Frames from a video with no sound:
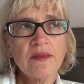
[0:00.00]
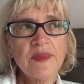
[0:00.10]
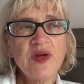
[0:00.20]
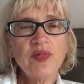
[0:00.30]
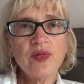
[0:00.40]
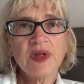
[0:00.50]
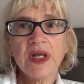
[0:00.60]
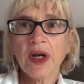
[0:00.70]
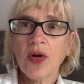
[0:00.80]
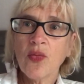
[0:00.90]
people would be
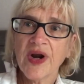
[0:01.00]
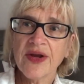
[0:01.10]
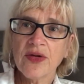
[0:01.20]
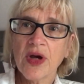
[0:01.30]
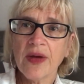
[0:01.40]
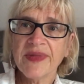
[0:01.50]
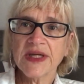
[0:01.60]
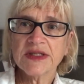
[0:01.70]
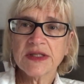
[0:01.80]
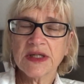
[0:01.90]
like, oh, when are you coming?
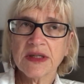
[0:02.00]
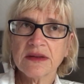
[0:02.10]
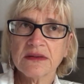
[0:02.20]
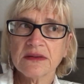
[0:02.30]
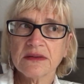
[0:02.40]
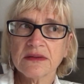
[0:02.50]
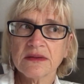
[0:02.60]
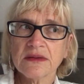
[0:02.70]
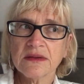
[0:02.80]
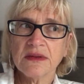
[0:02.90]
It's like,
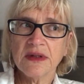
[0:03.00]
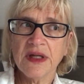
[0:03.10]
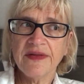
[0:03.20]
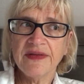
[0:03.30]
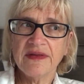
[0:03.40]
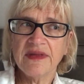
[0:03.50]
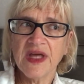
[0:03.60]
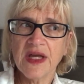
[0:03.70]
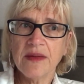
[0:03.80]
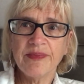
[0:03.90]
and
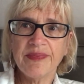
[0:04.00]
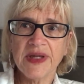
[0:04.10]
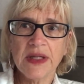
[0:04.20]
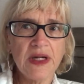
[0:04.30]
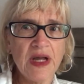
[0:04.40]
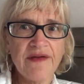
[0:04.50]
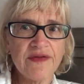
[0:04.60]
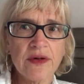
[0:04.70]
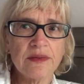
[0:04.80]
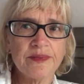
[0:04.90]
they'd be
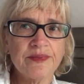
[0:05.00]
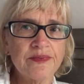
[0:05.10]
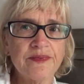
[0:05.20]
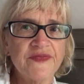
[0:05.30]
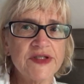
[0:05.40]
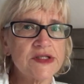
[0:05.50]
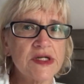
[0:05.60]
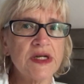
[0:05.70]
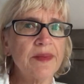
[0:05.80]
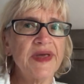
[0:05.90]
never
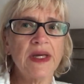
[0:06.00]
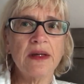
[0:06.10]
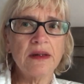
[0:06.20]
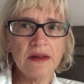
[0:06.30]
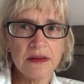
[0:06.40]
visiting me